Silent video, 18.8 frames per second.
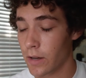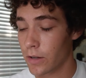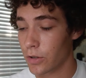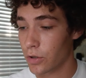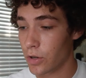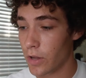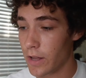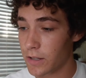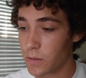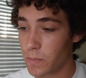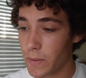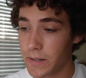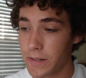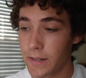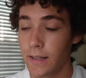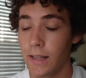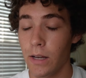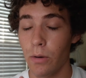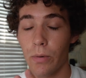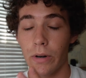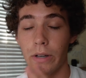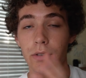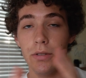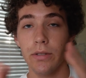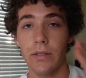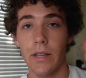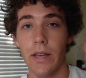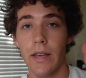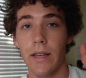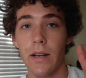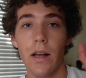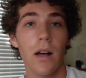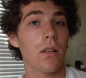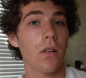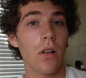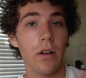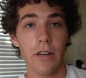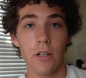So that's basically where you set
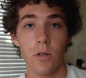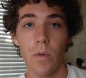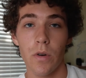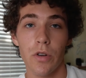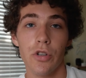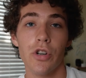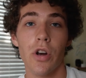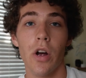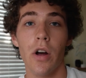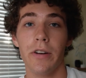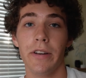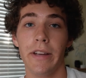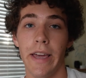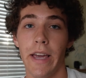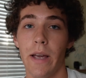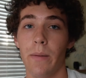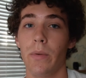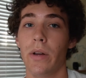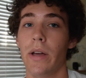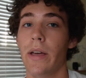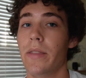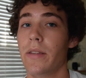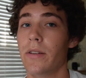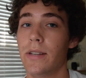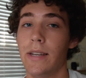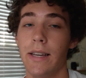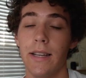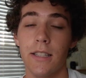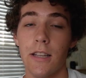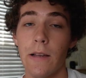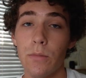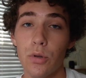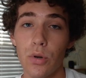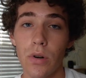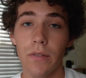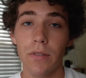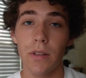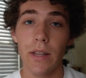a long exposure on your camera and then you take some
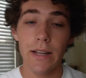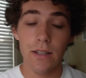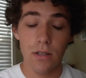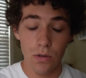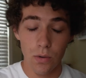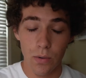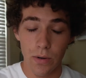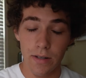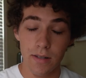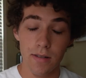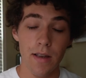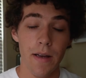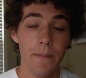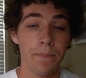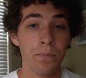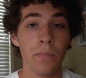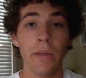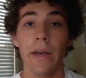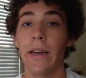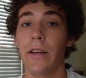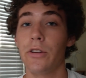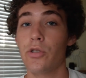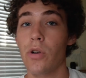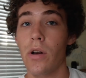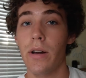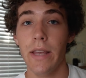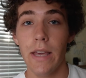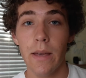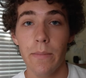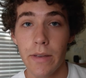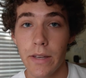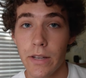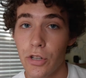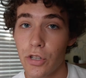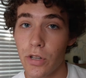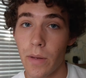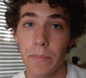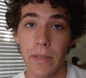sort of light source and draw an
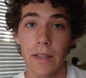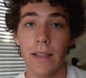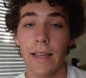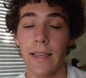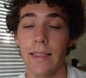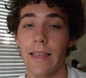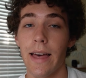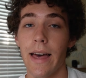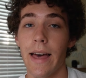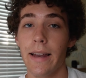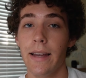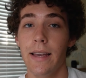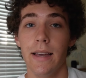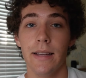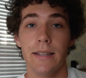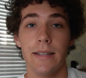image, something like that,